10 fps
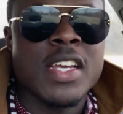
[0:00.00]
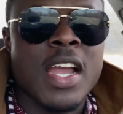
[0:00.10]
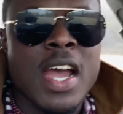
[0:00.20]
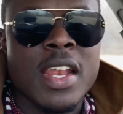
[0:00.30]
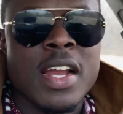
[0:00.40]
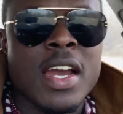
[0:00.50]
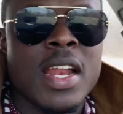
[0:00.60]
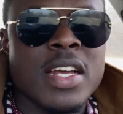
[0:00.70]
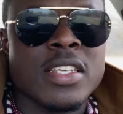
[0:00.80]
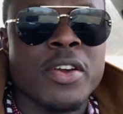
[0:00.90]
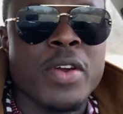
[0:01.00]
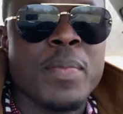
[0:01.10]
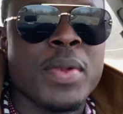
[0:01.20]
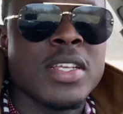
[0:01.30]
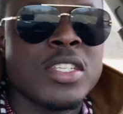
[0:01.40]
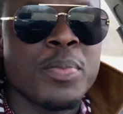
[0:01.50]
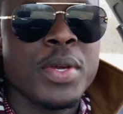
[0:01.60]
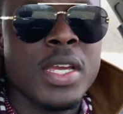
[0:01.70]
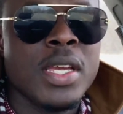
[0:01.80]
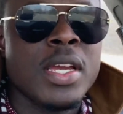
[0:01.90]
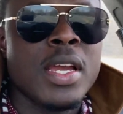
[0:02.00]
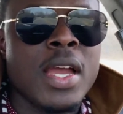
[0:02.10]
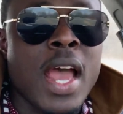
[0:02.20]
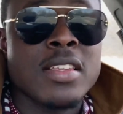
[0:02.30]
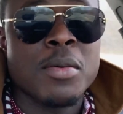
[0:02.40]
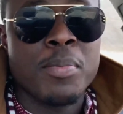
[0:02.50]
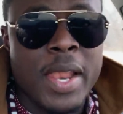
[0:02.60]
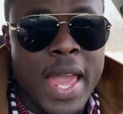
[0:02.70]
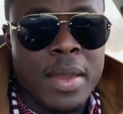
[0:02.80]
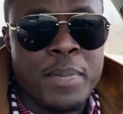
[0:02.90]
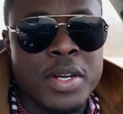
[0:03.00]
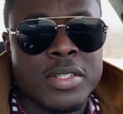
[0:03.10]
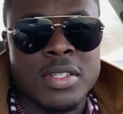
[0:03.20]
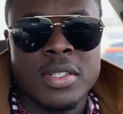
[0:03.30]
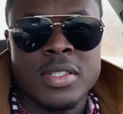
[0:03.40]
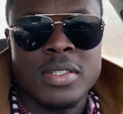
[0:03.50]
Ghana. Ghana is a great place to be as a black person.